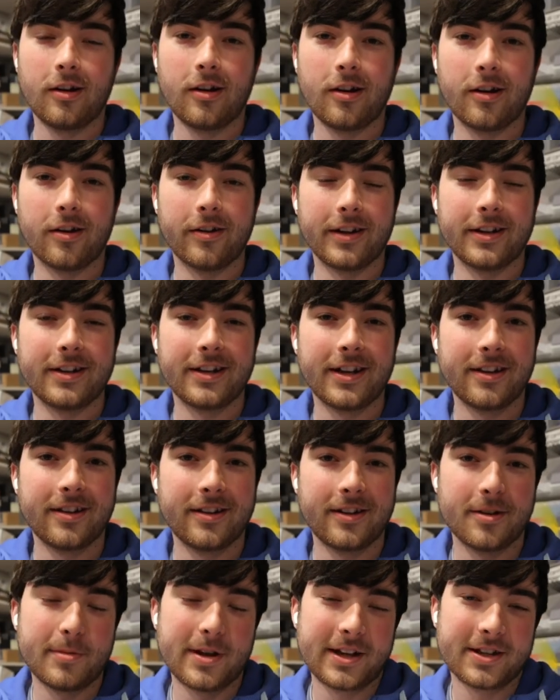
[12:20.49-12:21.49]
Alright, now
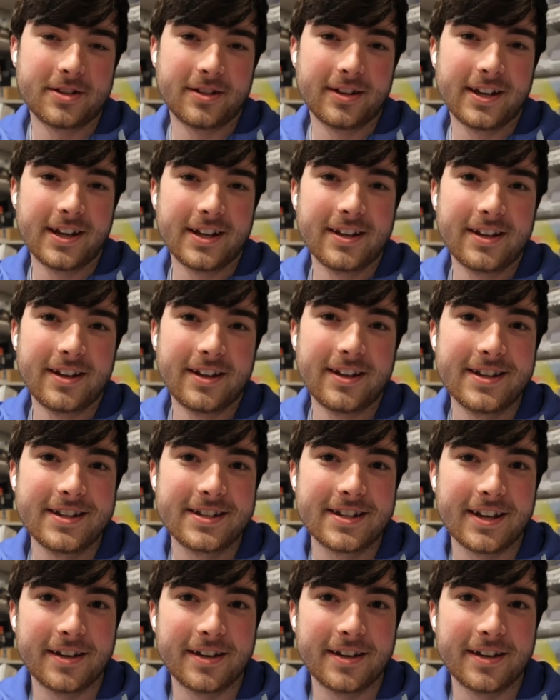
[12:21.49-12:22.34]
that I'm actually editing this,